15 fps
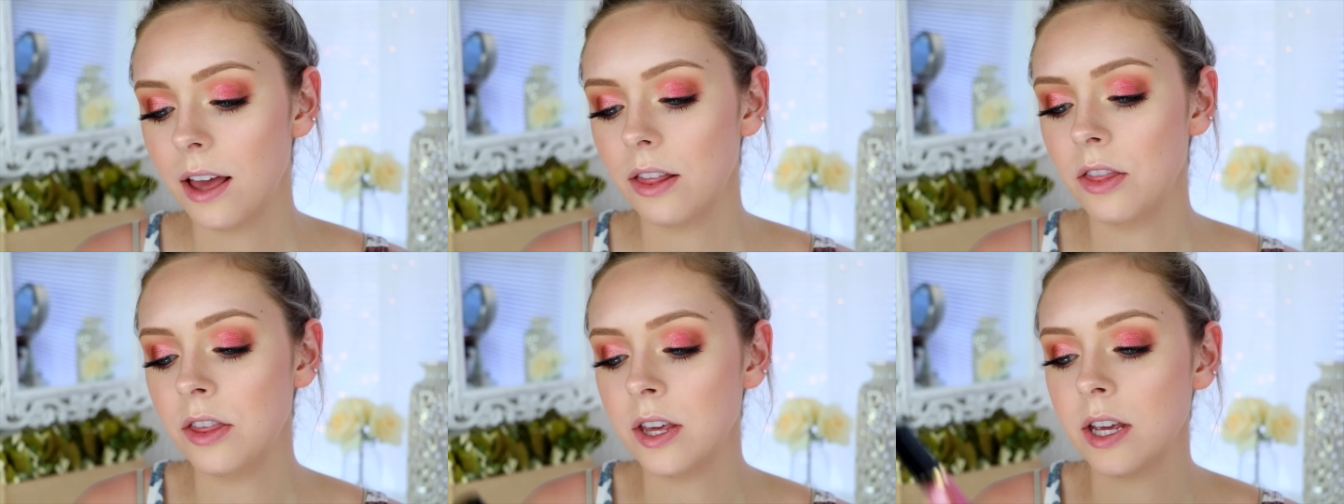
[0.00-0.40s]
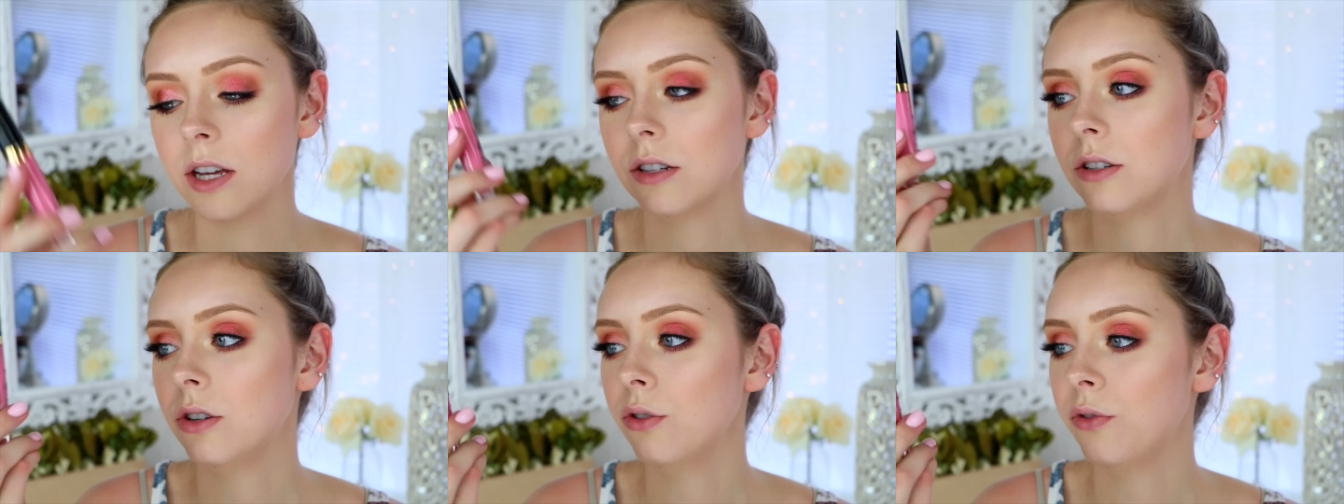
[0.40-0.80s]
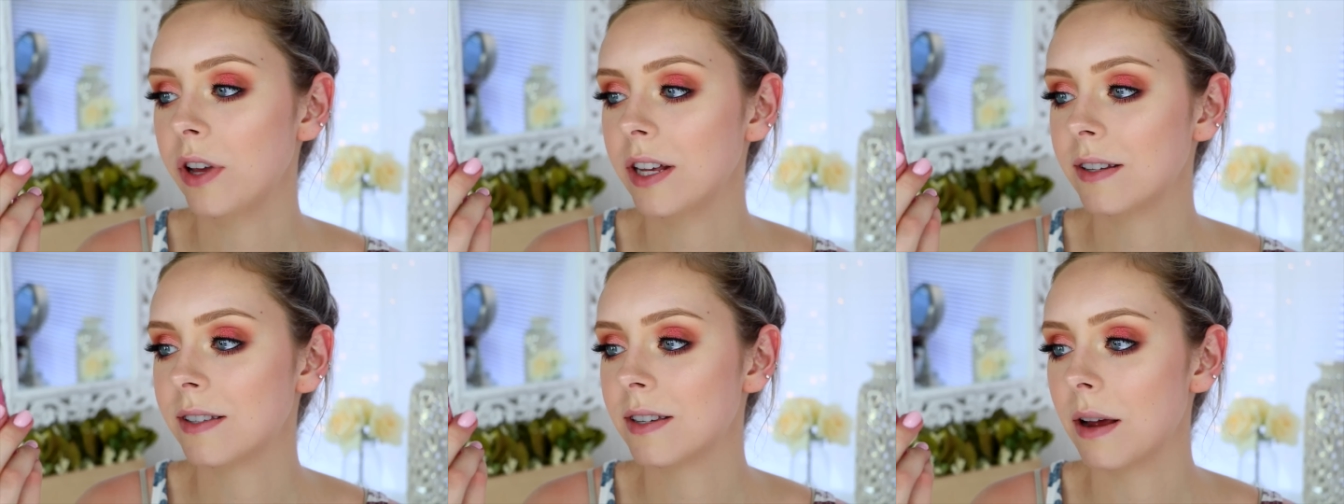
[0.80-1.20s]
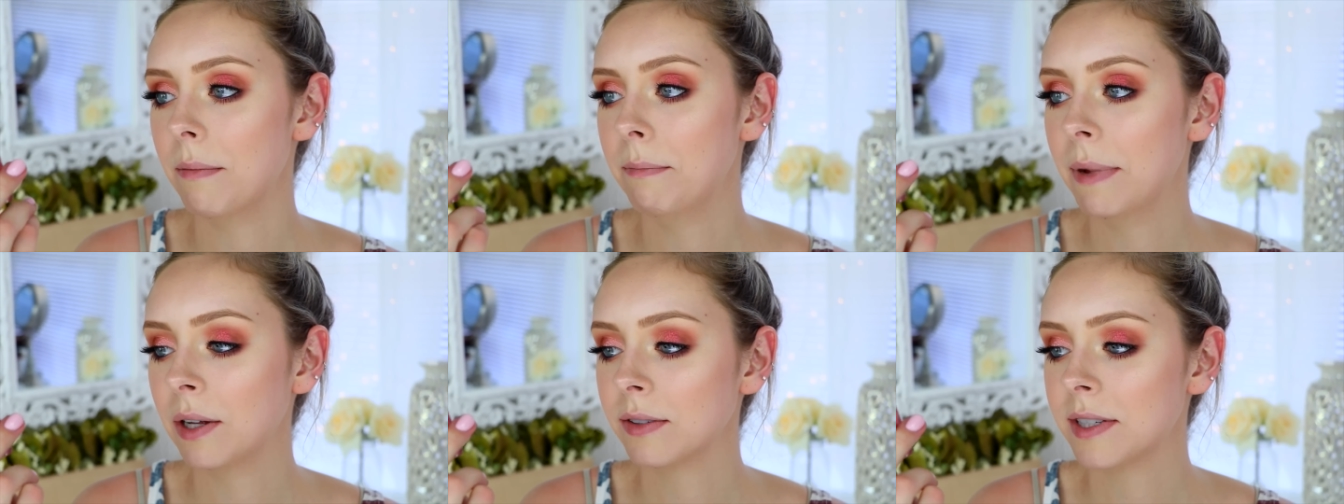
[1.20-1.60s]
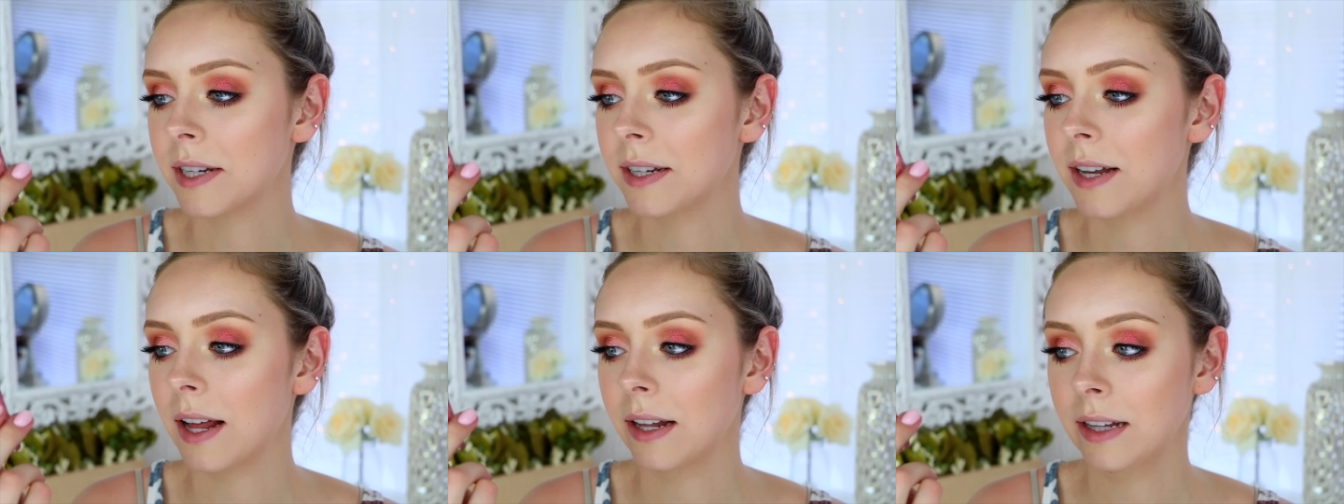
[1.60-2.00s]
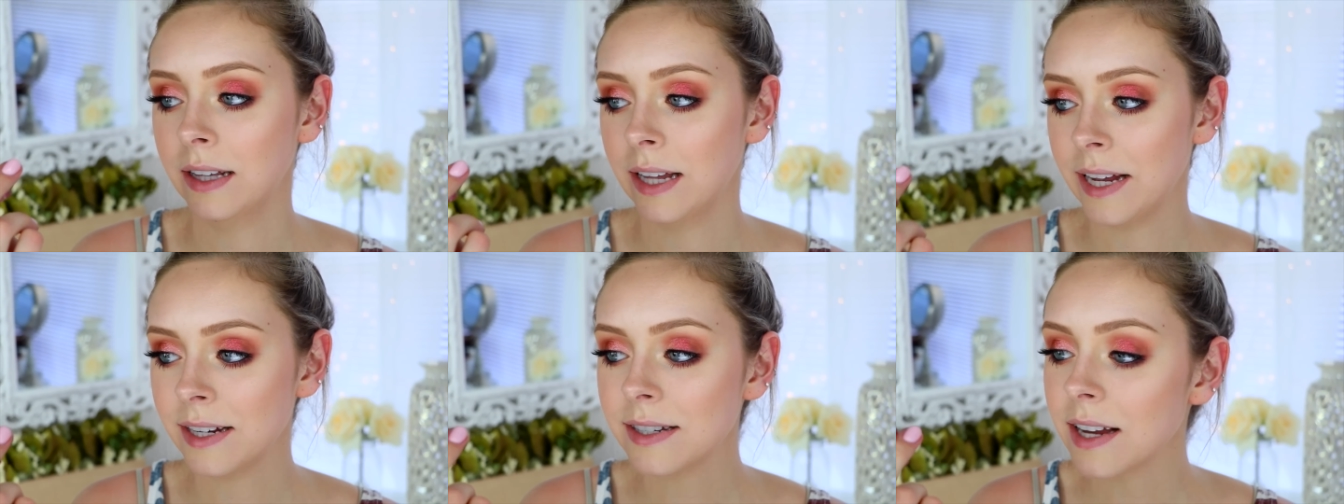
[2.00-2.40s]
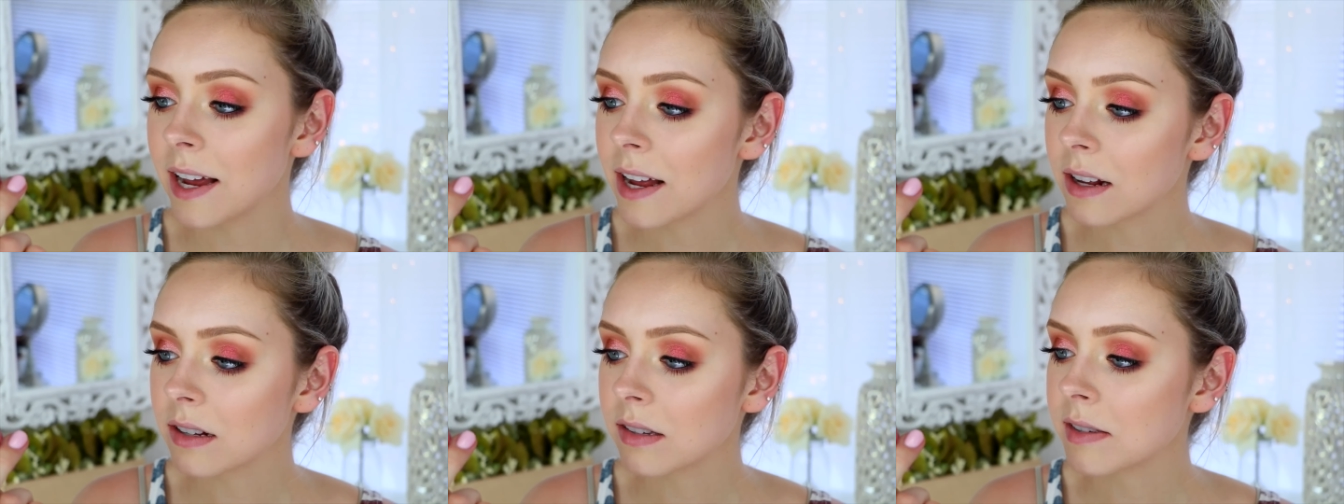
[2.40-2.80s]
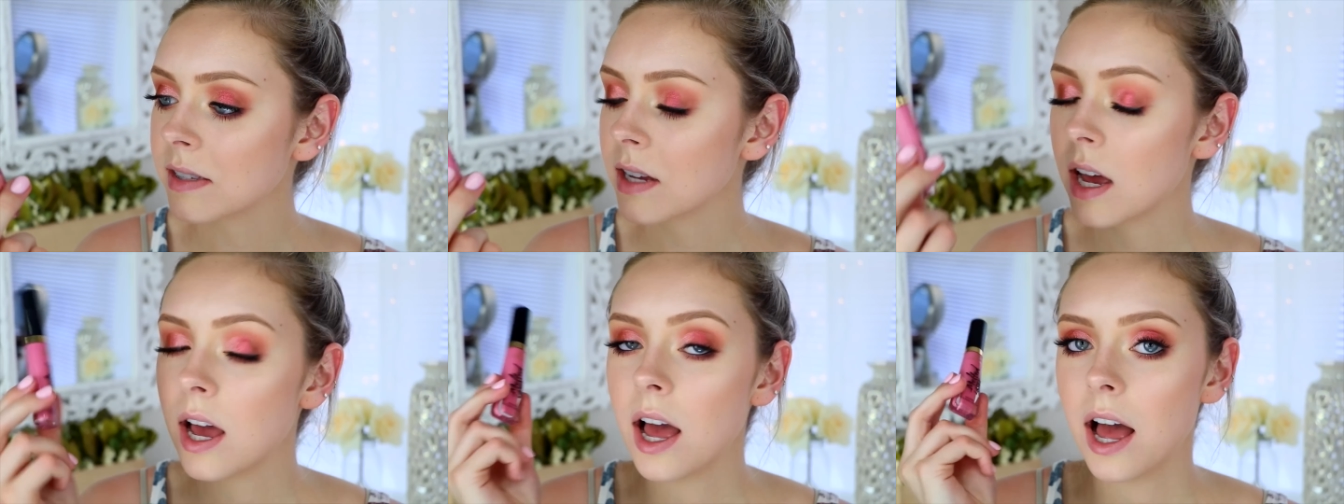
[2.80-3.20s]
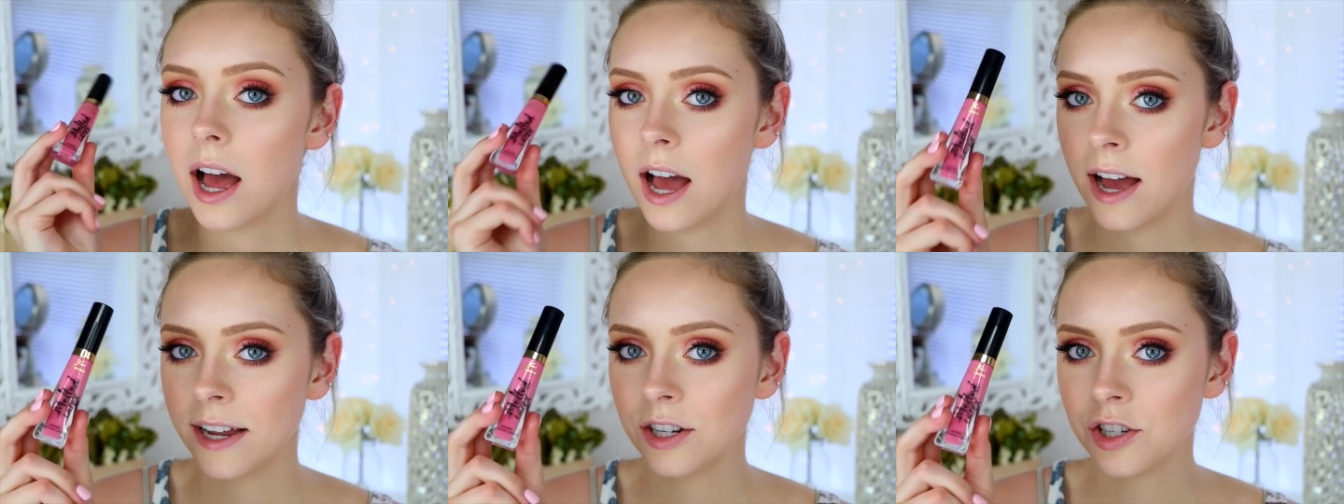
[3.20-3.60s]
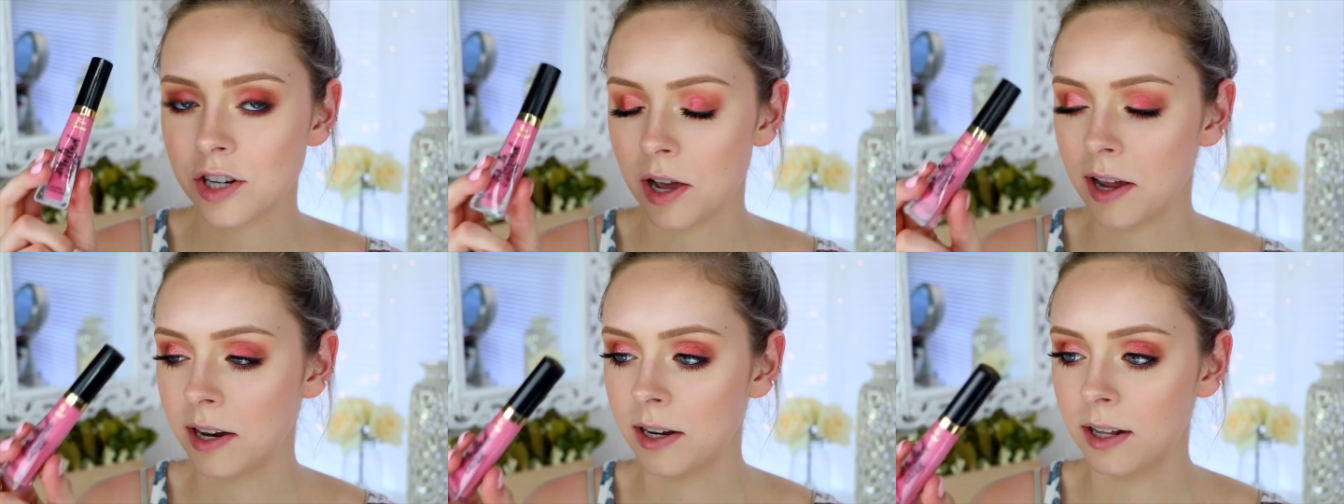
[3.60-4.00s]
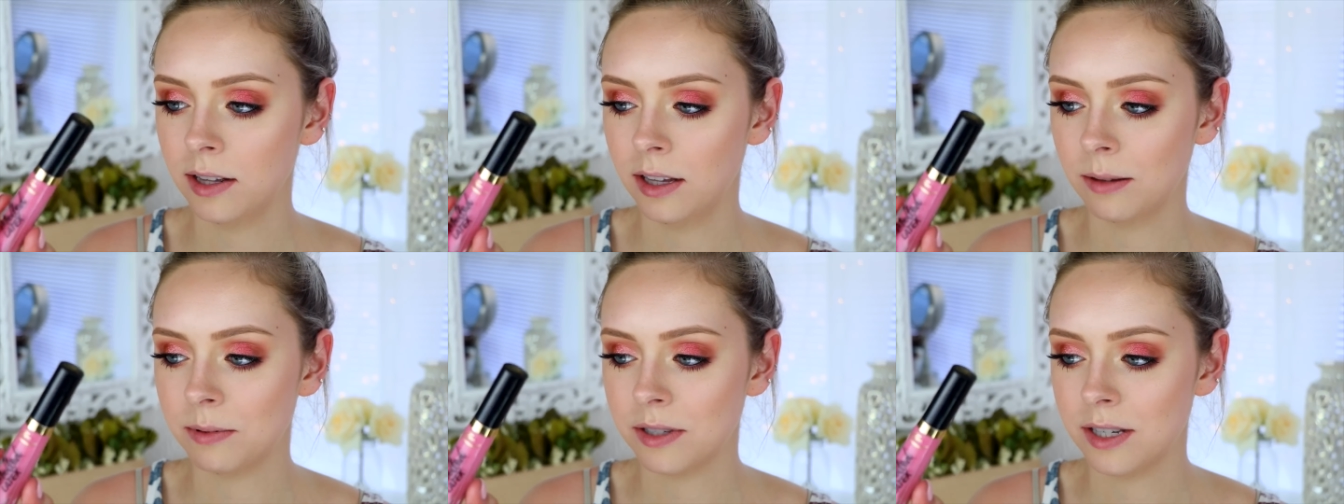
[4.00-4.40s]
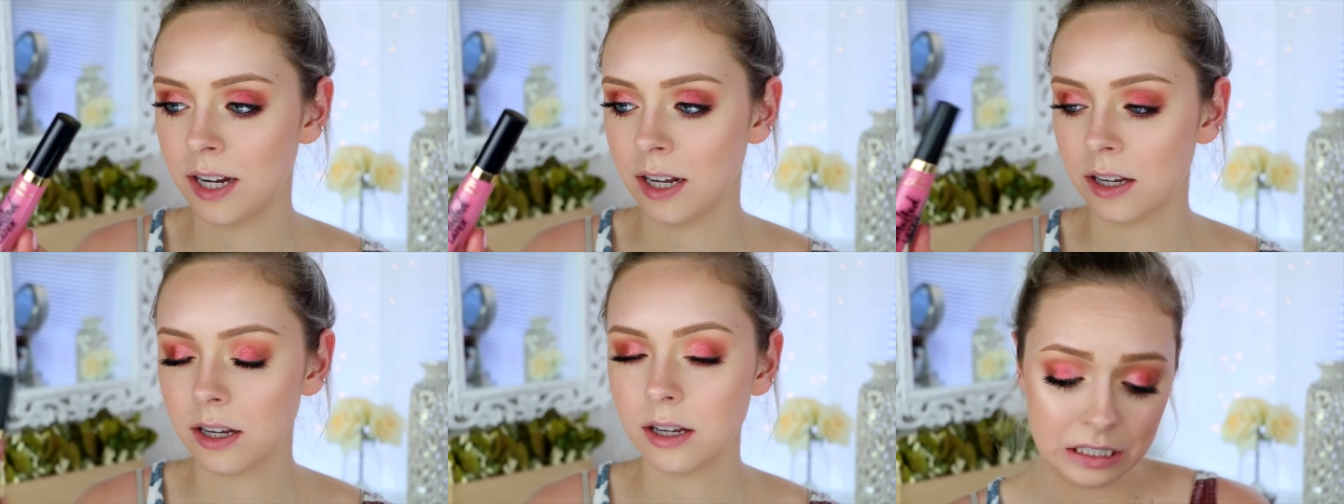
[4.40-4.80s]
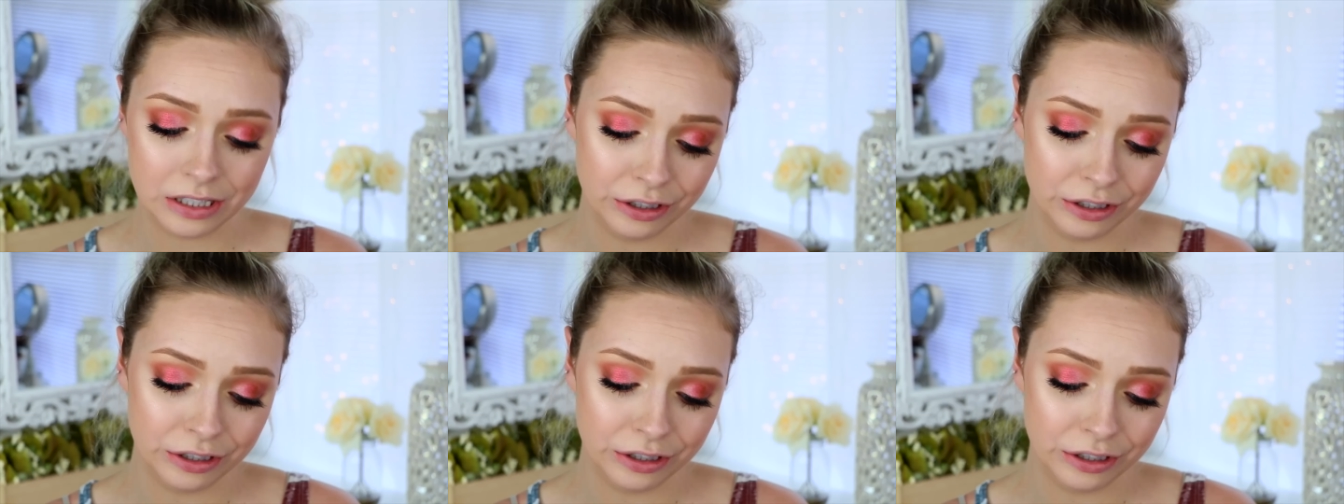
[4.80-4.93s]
the Too Faced Melted Latex High Shine Lipstick.